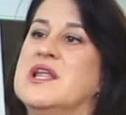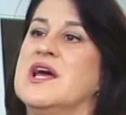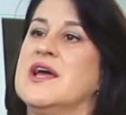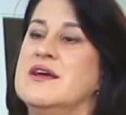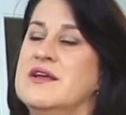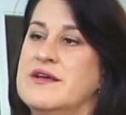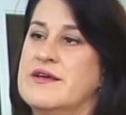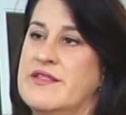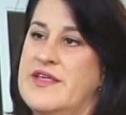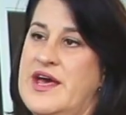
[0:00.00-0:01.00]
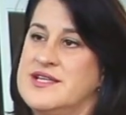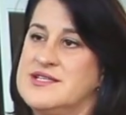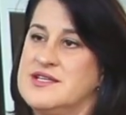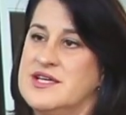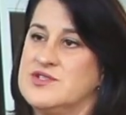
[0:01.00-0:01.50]
play,
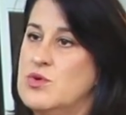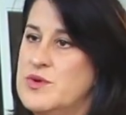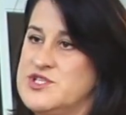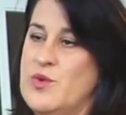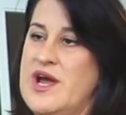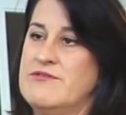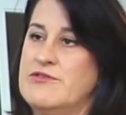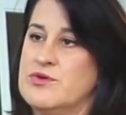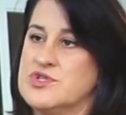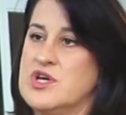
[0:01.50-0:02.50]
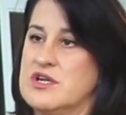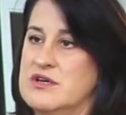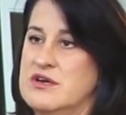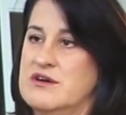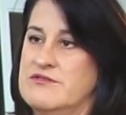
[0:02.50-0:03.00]
that is always a way for your
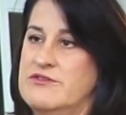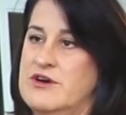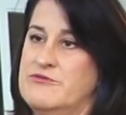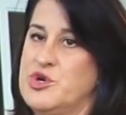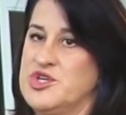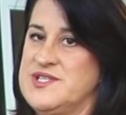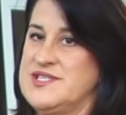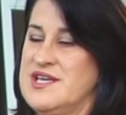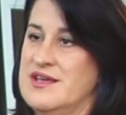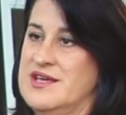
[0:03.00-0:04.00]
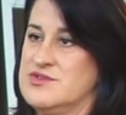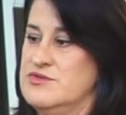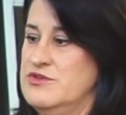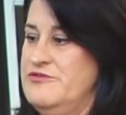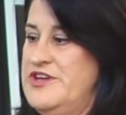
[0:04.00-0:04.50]
toddler of processing his or
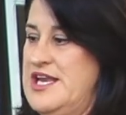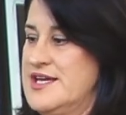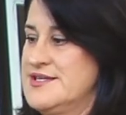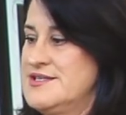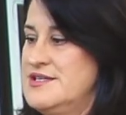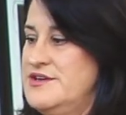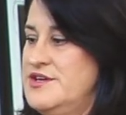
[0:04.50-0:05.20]
her feelings.